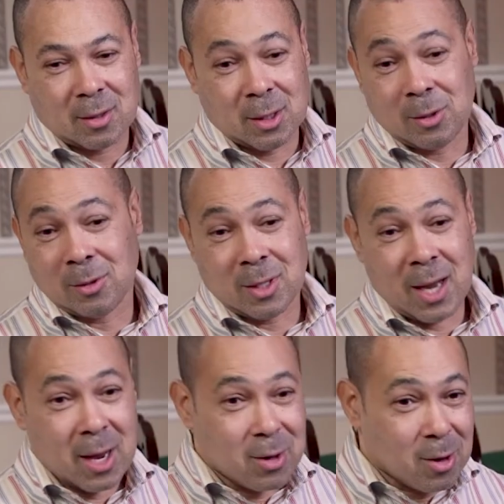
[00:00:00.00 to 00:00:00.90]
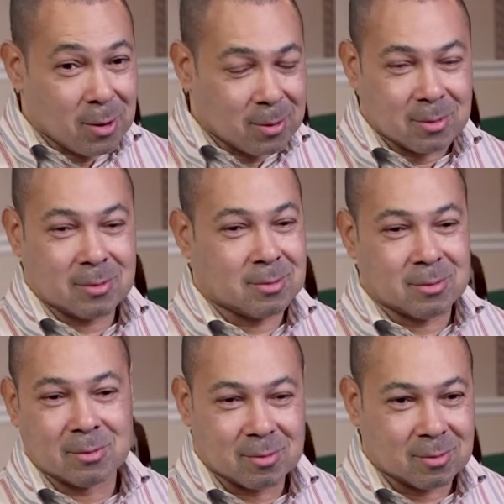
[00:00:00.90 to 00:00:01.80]
Little did I know,
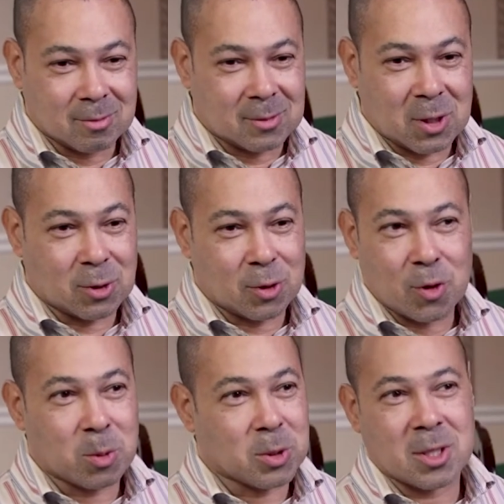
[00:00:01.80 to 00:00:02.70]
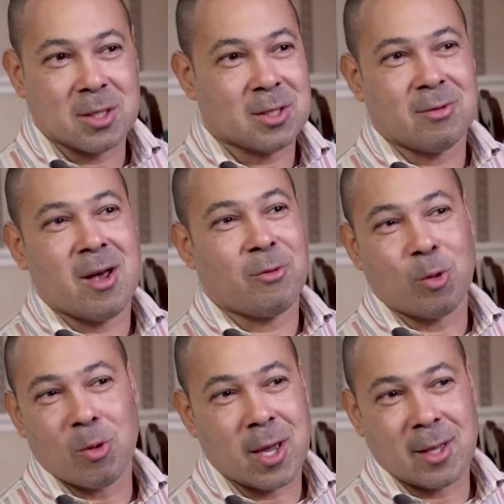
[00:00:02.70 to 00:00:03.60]
it's a 2%
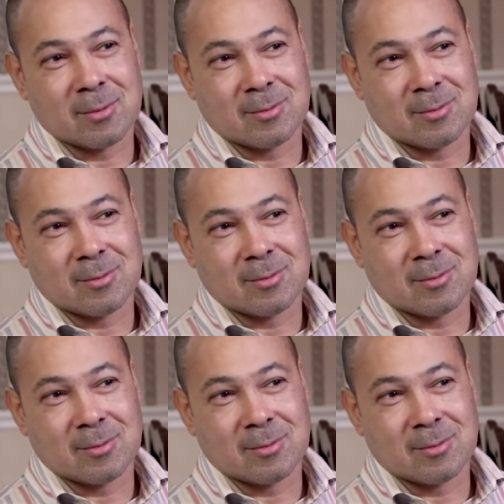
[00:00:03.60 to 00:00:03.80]
survival rate.